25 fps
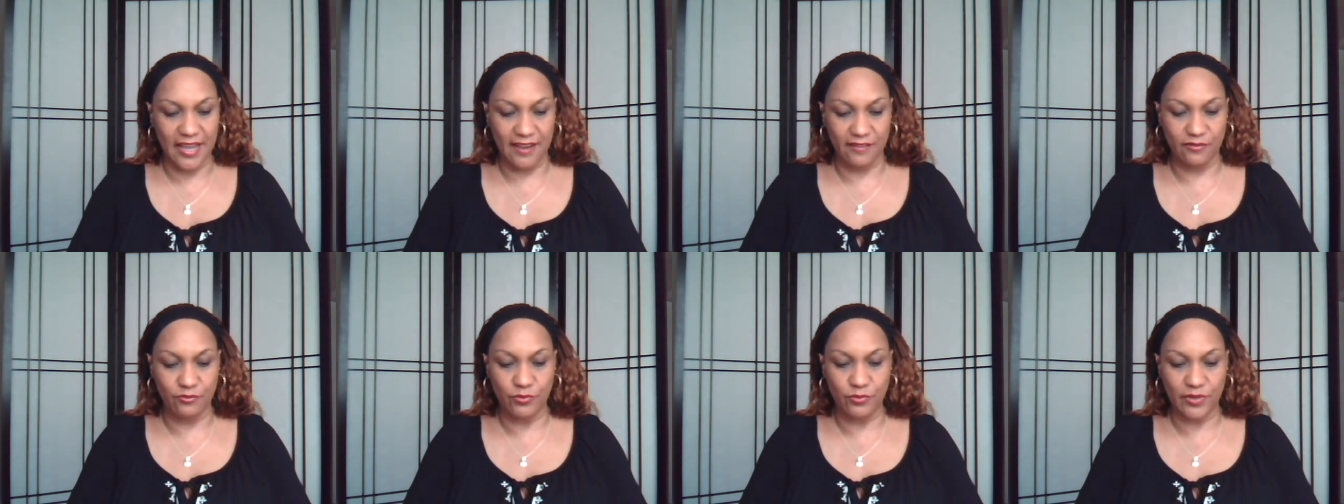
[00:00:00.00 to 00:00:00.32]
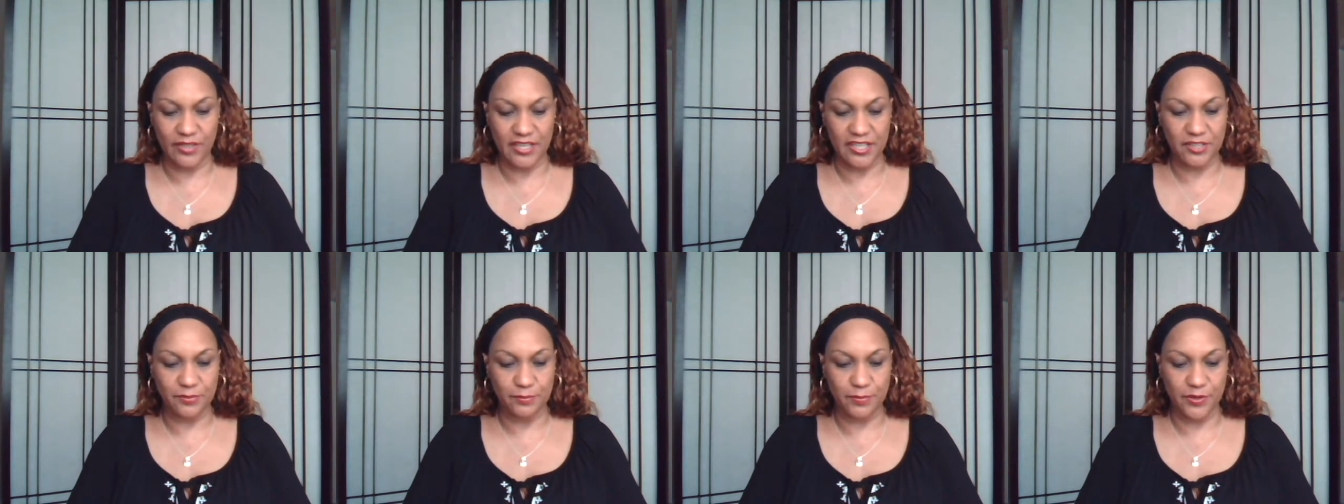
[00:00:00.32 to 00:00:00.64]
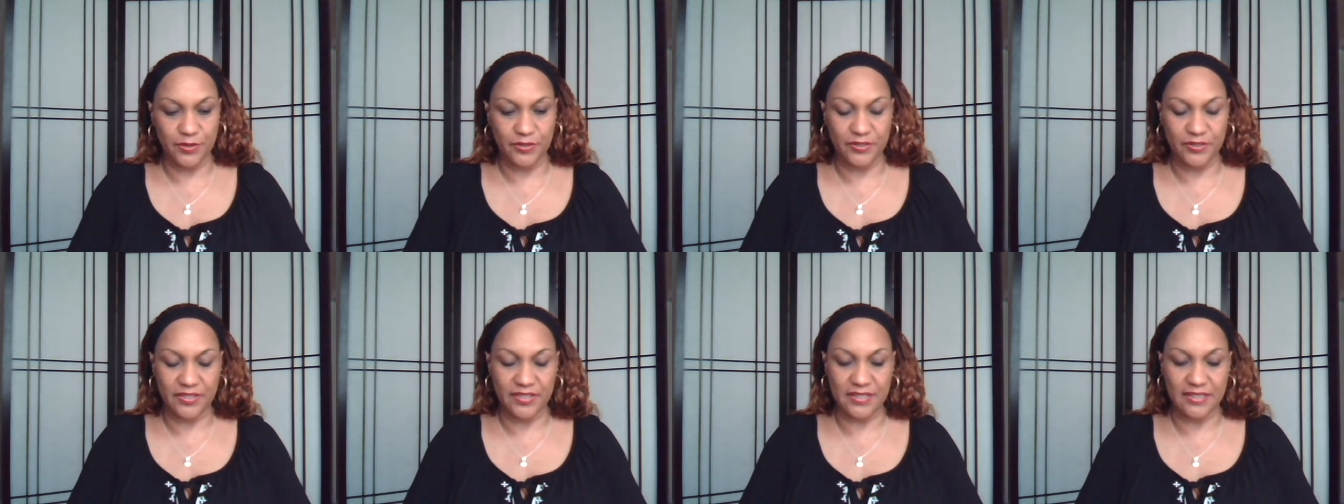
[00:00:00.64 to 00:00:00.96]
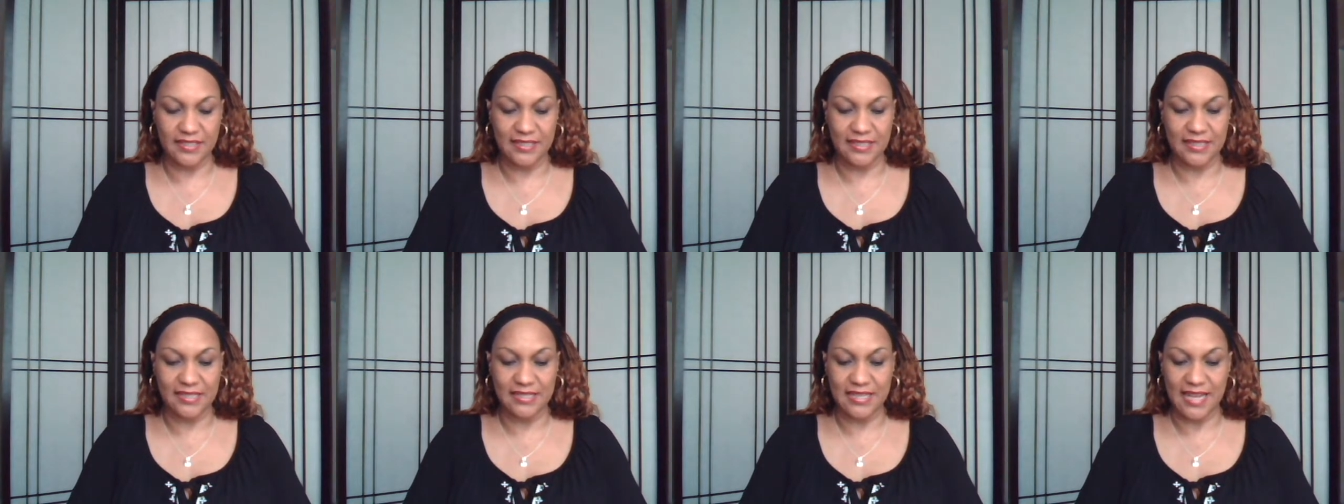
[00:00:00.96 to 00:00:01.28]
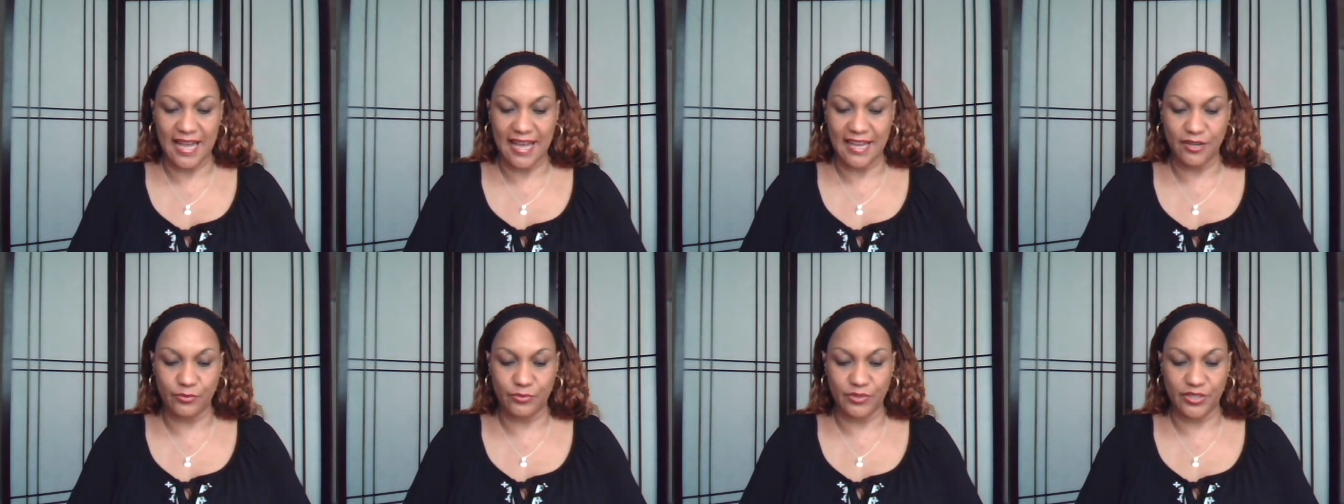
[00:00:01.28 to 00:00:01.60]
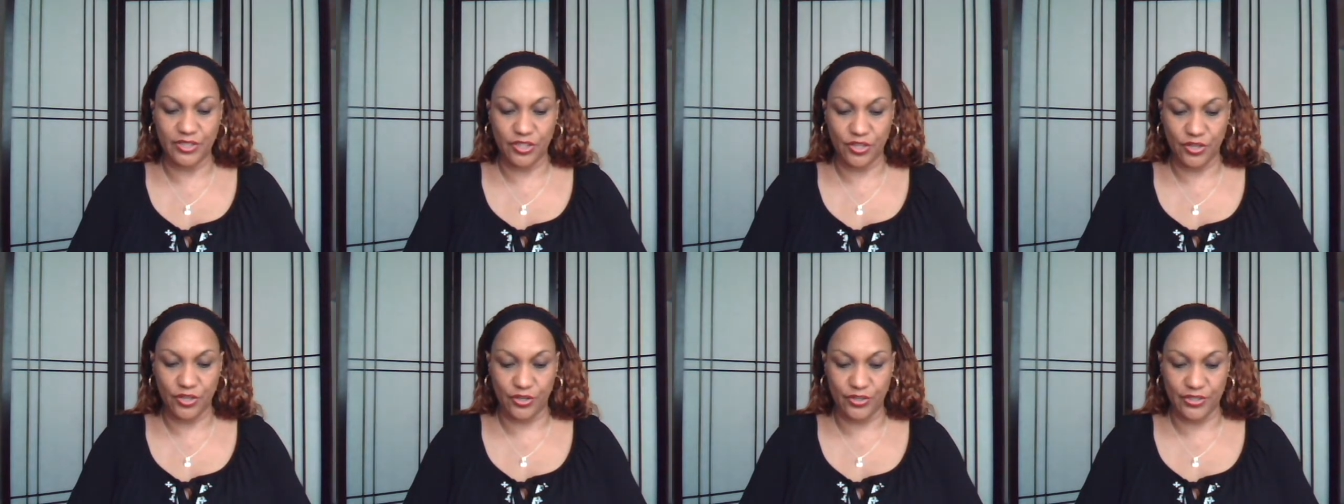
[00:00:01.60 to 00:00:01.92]
Everyone experiences a Saturn
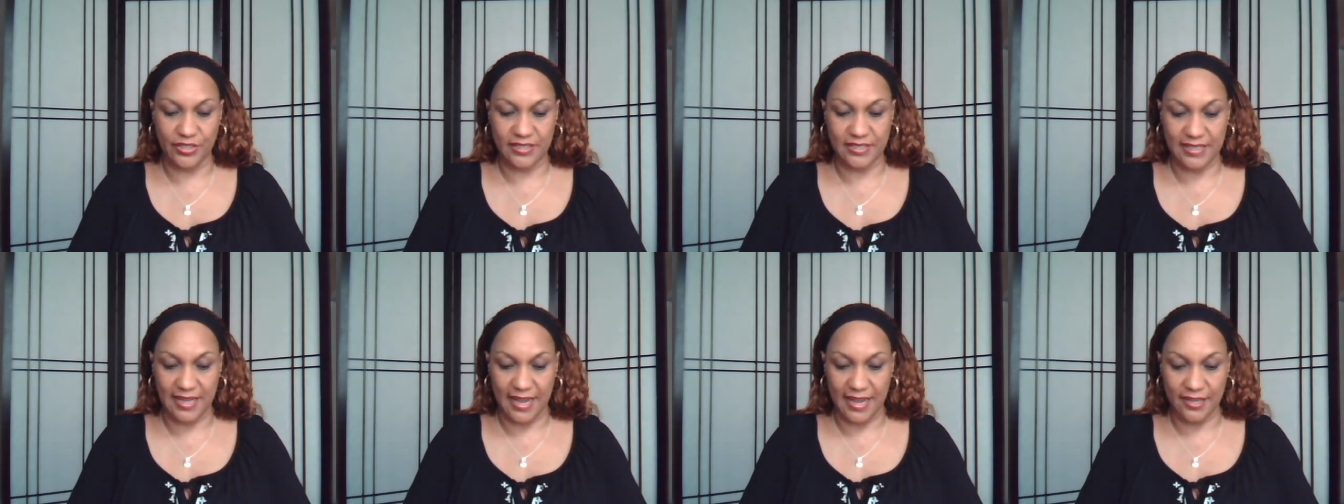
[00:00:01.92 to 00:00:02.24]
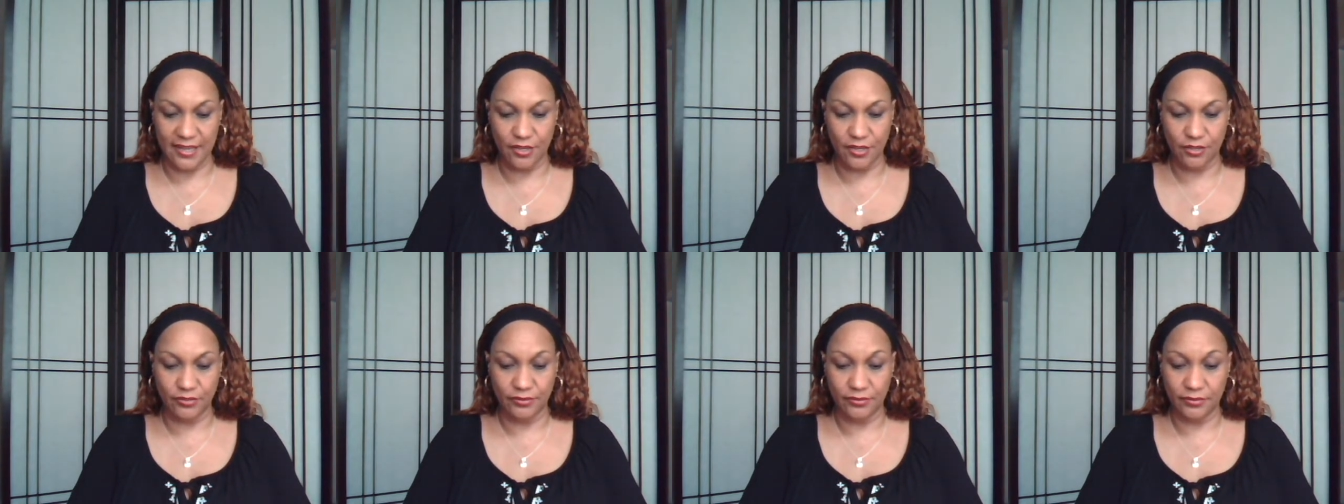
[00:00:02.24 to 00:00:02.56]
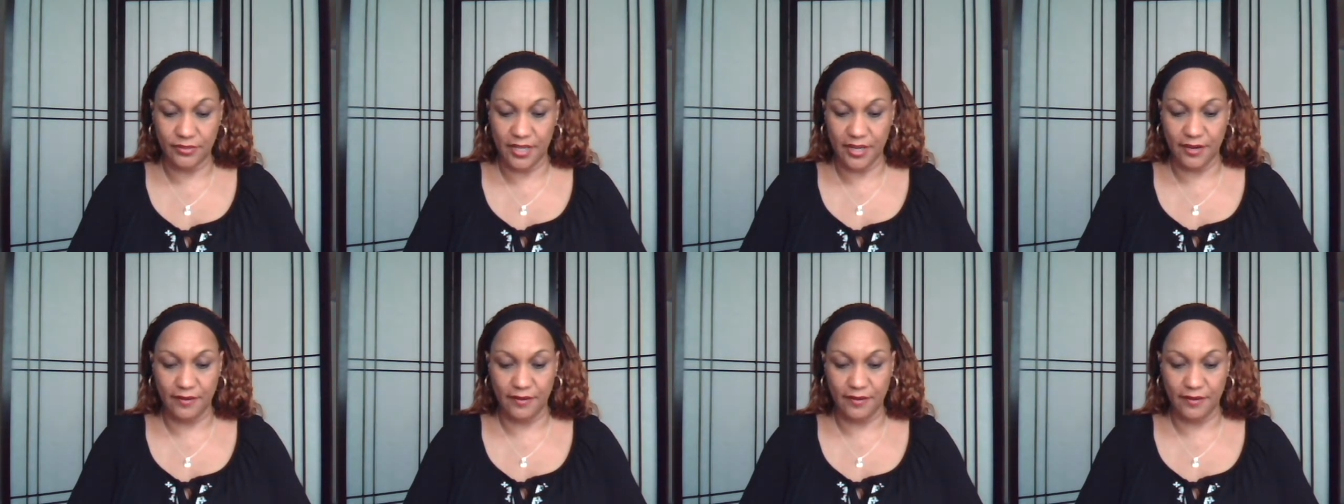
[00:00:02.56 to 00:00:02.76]
return cycle